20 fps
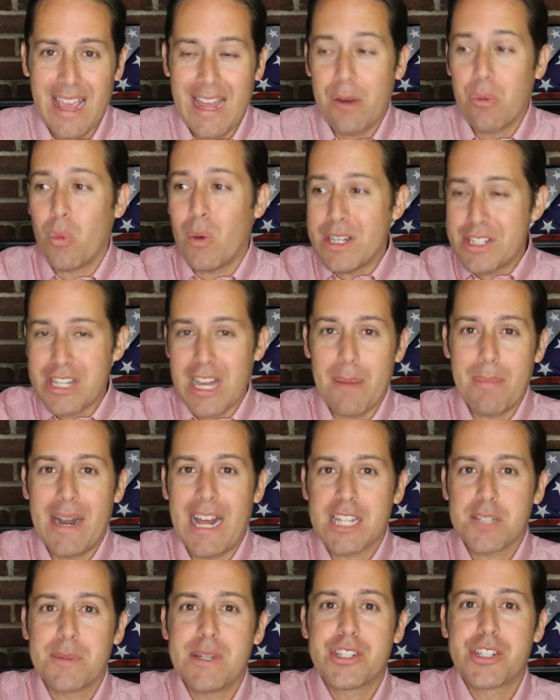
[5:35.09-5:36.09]
and one
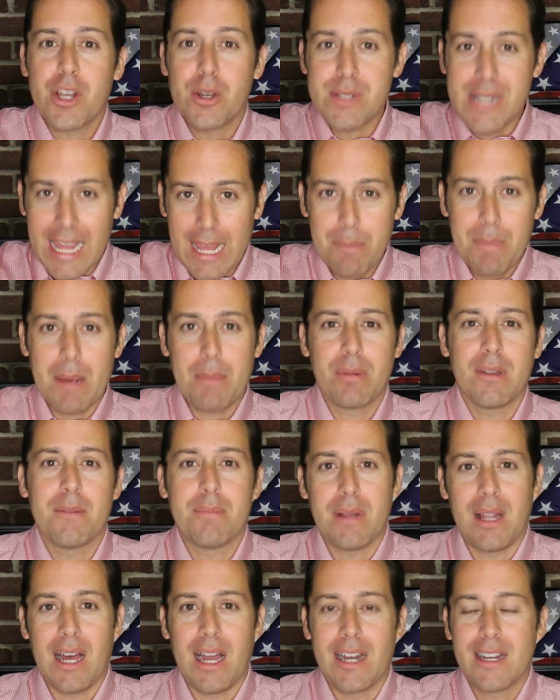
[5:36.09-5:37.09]
job announcement shows eight
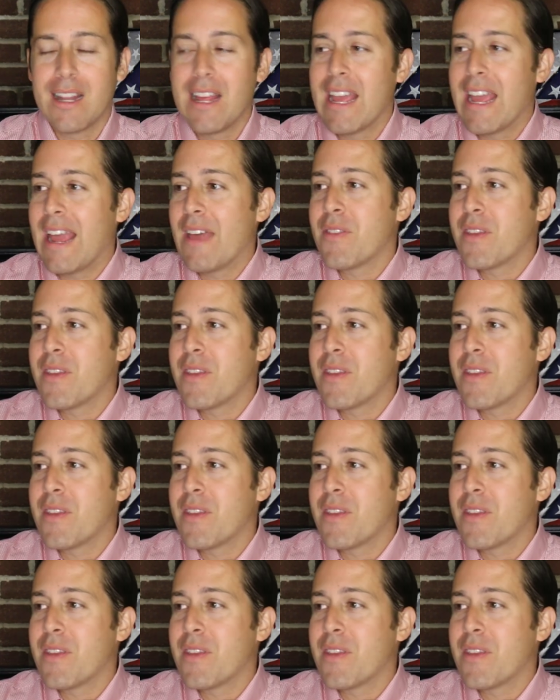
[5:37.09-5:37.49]
people applied,